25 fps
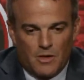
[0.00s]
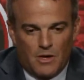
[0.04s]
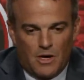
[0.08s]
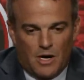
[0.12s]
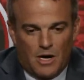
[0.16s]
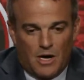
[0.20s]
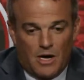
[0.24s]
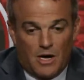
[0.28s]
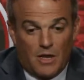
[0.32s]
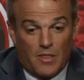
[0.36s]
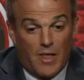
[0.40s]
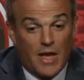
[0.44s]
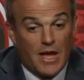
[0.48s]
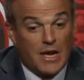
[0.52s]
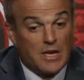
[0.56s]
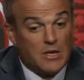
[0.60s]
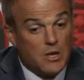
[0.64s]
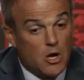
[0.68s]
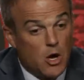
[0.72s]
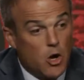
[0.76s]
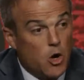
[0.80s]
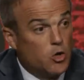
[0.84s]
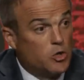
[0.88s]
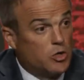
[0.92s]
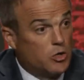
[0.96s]
Uh, they
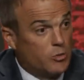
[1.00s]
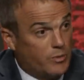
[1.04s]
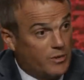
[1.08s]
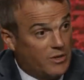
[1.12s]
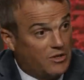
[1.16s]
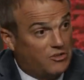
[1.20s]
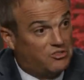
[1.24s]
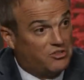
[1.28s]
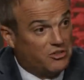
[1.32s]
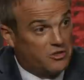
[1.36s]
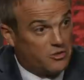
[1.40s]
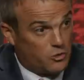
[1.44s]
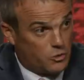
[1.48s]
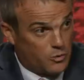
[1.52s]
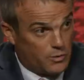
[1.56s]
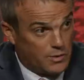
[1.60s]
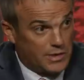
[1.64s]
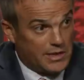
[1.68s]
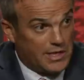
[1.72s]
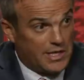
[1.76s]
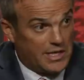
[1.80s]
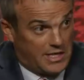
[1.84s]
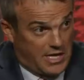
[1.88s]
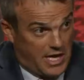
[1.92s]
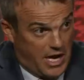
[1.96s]
know that we
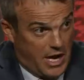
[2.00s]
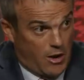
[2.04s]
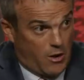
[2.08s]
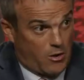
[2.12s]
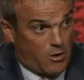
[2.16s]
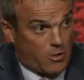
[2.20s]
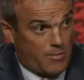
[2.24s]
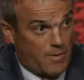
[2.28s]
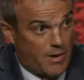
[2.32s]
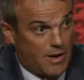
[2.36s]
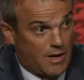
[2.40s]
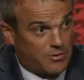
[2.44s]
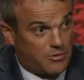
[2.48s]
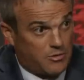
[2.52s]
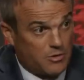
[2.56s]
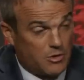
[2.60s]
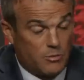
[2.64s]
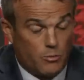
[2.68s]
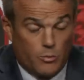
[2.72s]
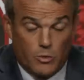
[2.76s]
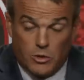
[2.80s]
genuinely care about them.